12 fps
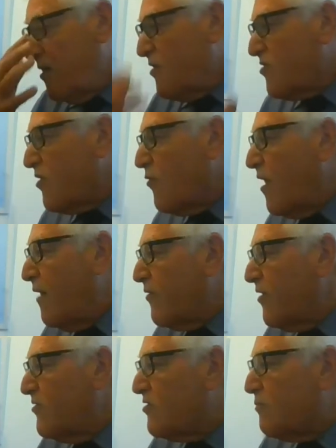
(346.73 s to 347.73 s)
So I'm
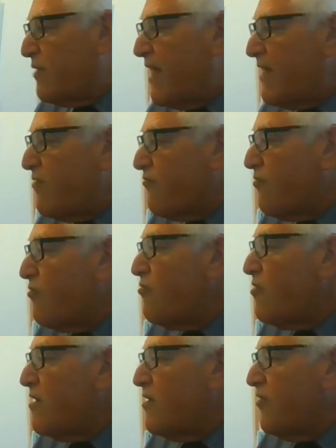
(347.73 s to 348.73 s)
going to play through
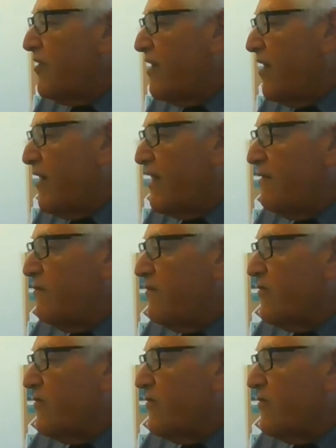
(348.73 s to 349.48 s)
the line